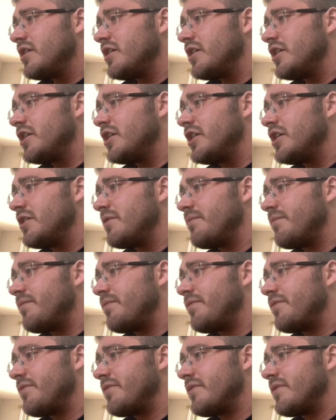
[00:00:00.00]
There
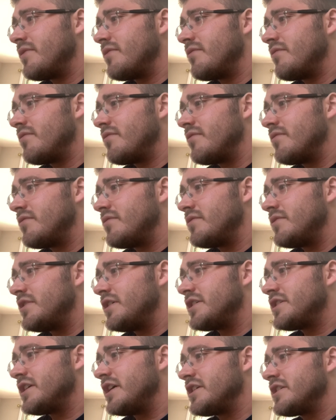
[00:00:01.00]

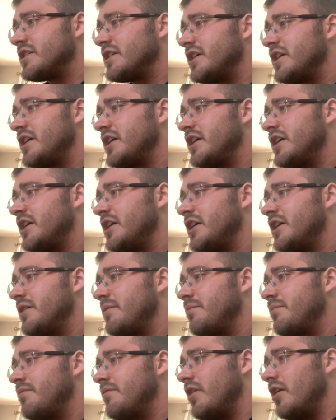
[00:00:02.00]
we
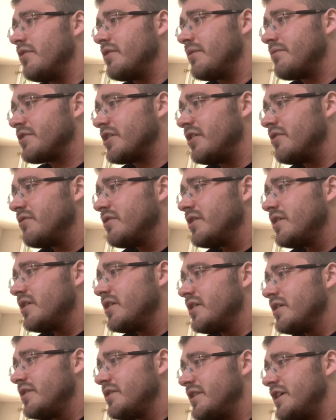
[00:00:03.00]
go.
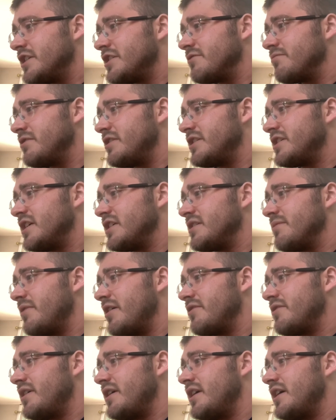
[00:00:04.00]
This is what it says
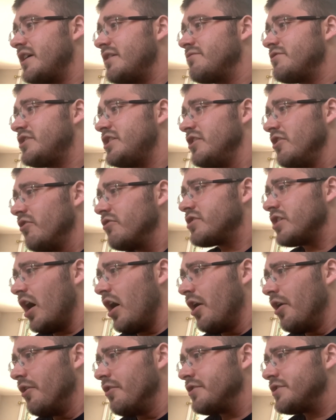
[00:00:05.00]
about she looks
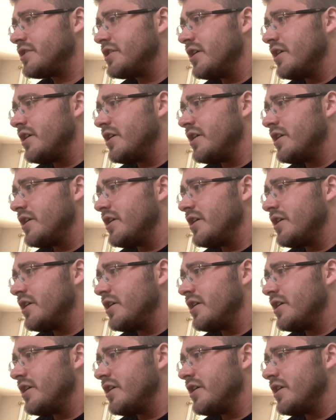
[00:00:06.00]
old.